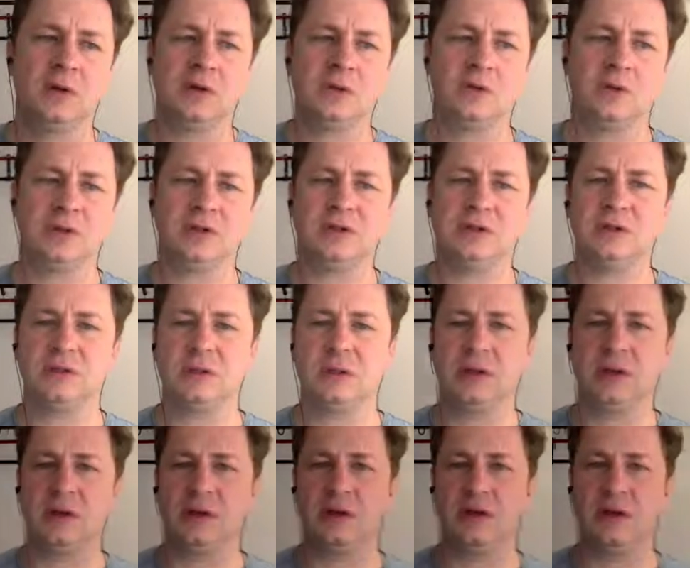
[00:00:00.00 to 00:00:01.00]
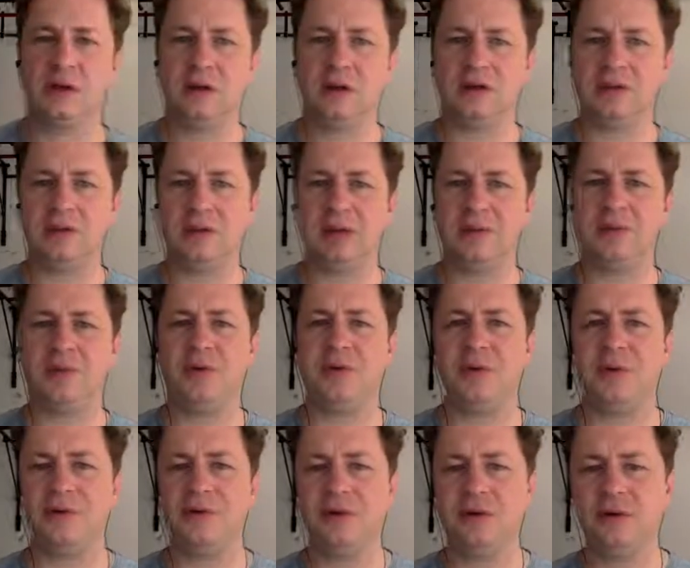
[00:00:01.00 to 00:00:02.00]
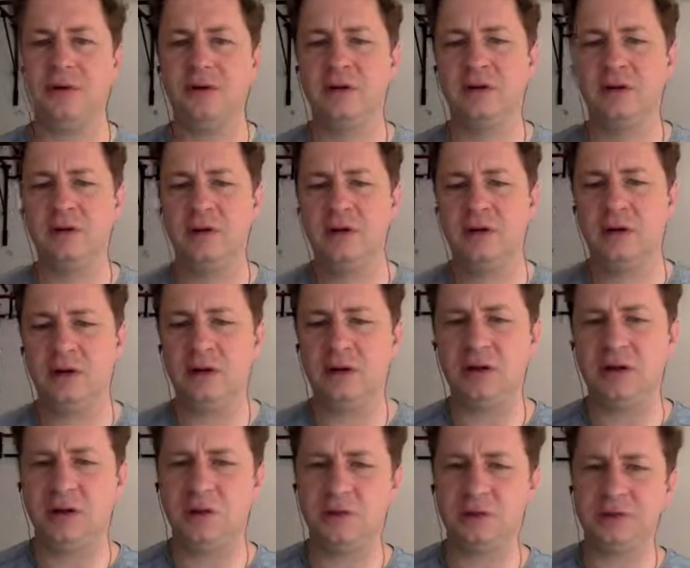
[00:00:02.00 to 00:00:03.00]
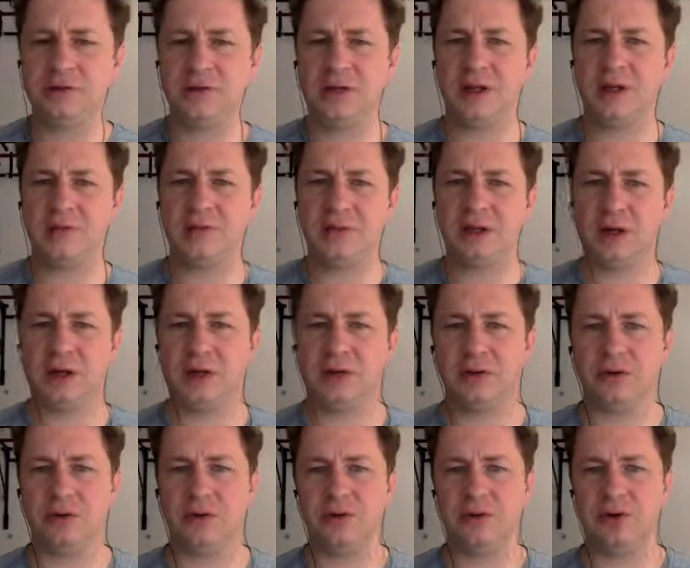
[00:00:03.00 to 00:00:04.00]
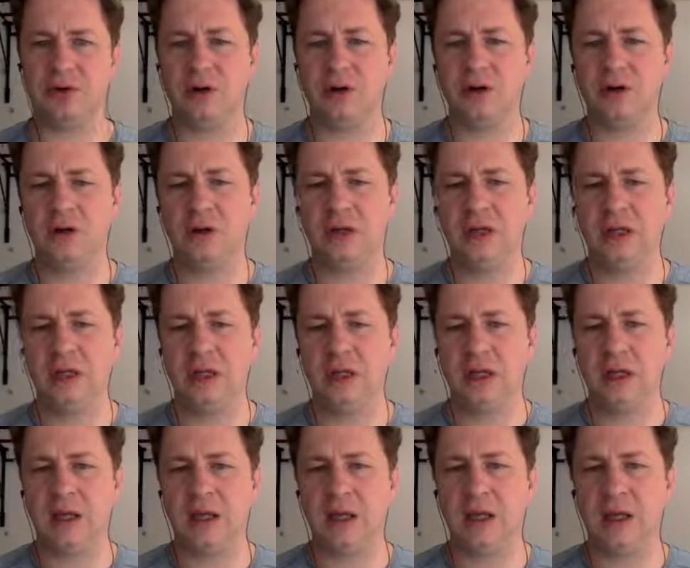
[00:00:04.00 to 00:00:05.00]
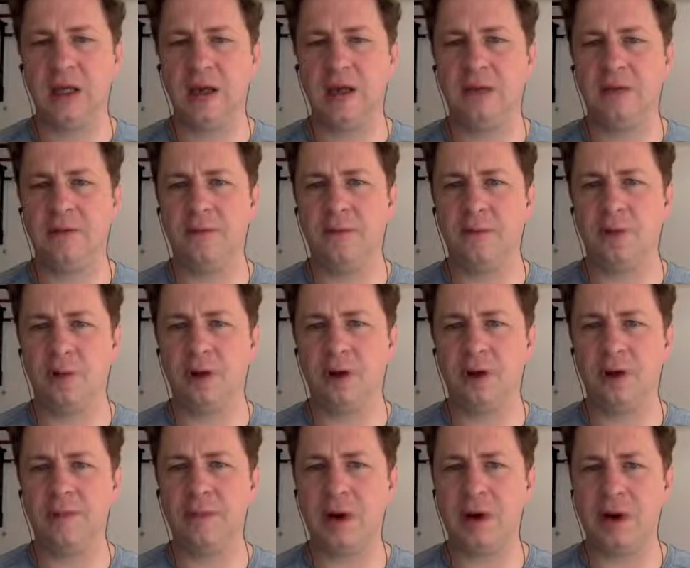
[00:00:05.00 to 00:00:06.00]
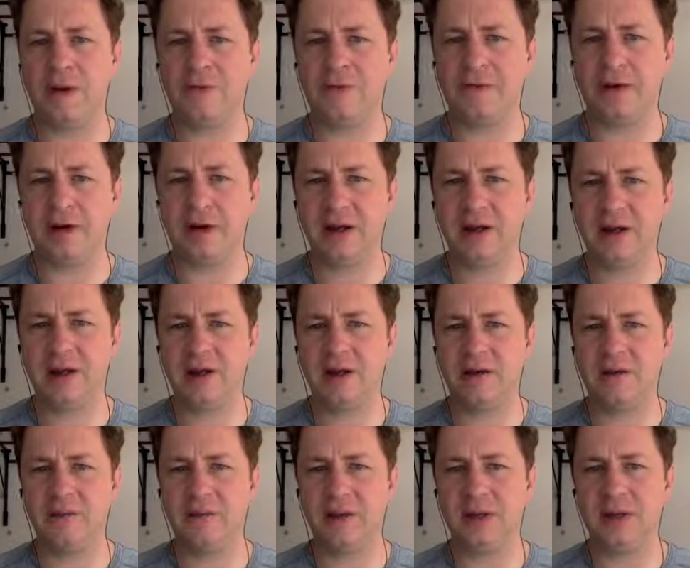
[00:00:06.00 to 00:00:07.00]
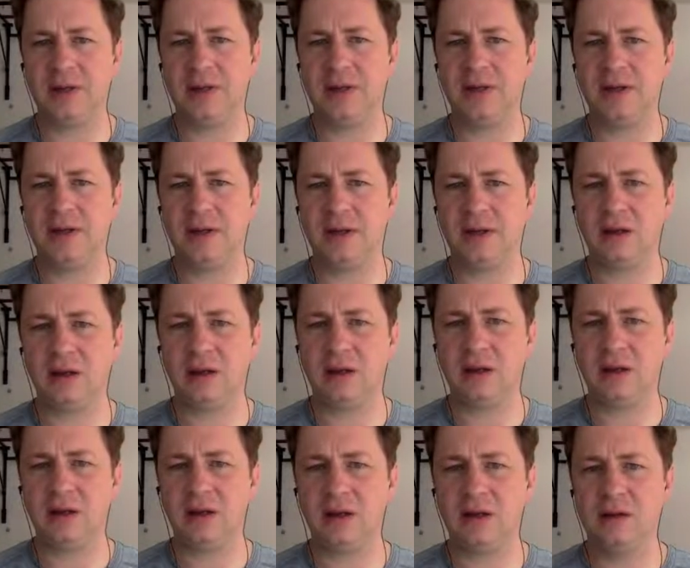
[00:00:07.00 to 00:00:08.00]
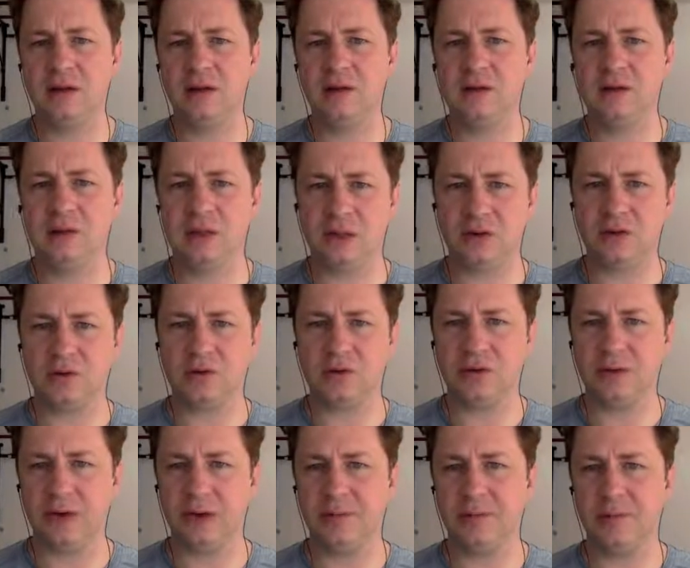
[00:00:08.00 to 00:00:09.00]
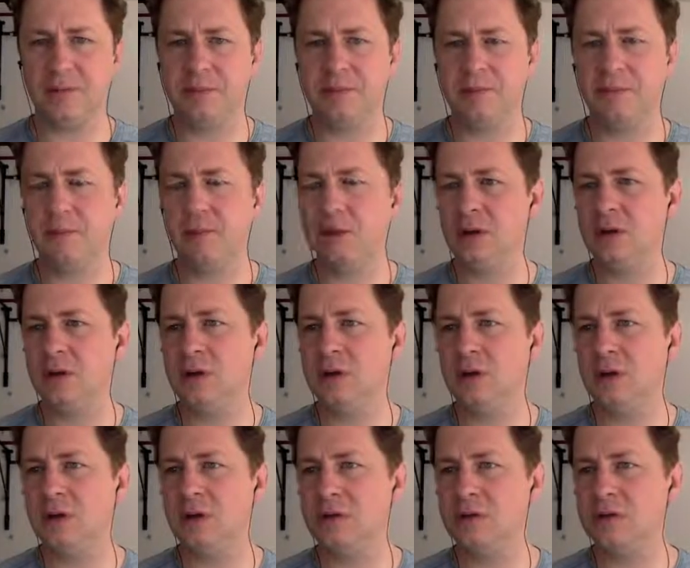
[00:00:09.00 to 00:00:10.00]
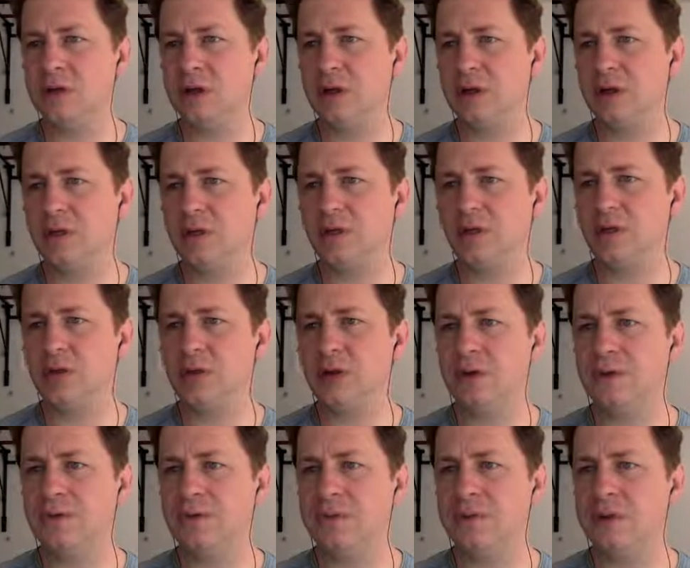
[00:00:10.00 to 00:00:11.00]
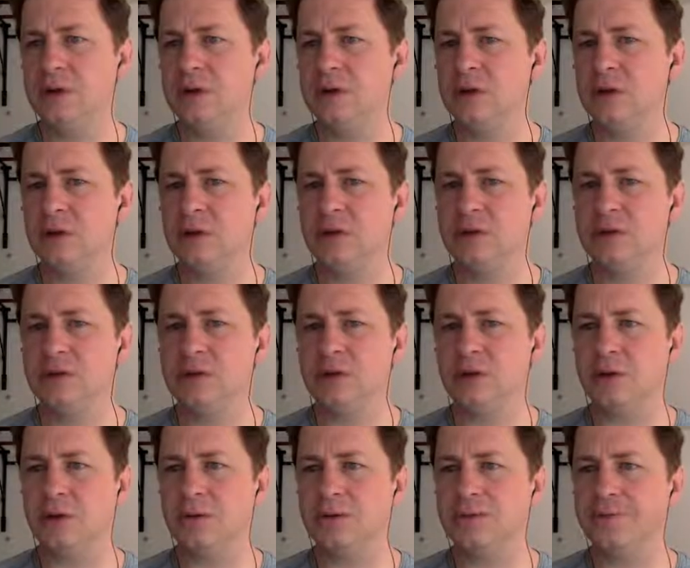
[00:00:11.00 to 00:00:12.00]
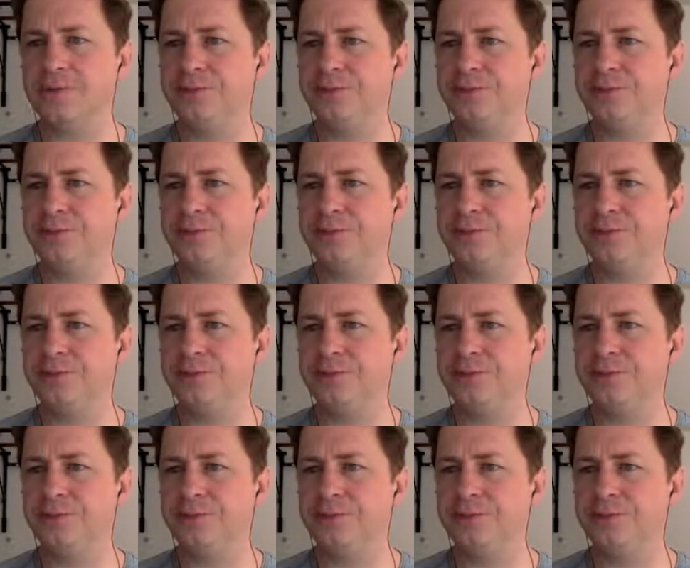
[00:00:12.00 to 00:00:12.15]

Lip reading: which is a sample of a double step shaker door, and we're going to modify it to make it a single step shaker door. So